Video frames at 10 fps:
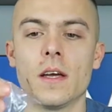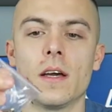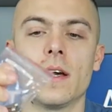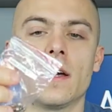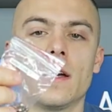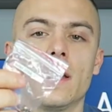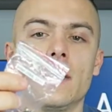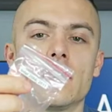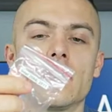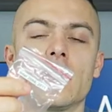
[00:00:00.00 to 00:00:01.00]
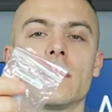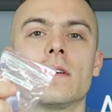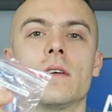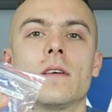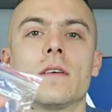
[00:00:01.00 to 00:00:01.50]

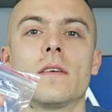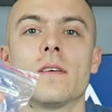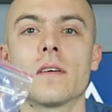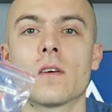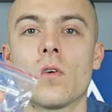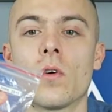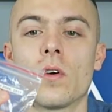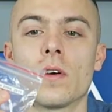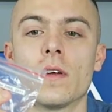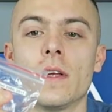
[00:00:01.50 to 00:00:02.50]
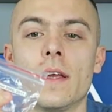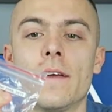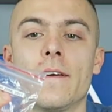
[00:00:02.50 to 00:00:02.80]
Intel Core